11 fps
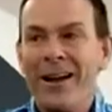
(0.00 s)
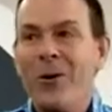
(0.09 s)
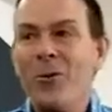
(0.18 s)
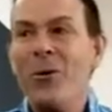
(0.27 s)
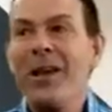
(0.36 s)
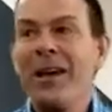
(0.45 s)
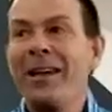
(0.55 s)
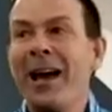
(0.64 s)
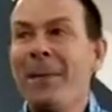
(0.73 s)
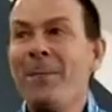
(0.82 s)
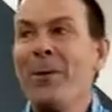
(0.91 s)
We are
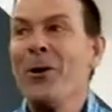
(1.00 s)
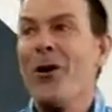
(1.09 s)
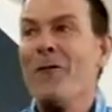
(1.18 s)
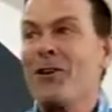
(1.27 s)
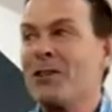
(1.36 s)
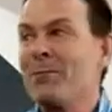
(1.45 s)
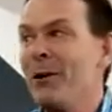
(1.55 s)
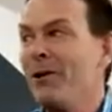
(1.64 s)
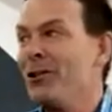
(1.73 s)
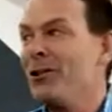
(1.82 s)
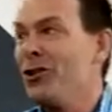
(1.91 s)
capable of
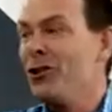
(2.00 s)
experiencing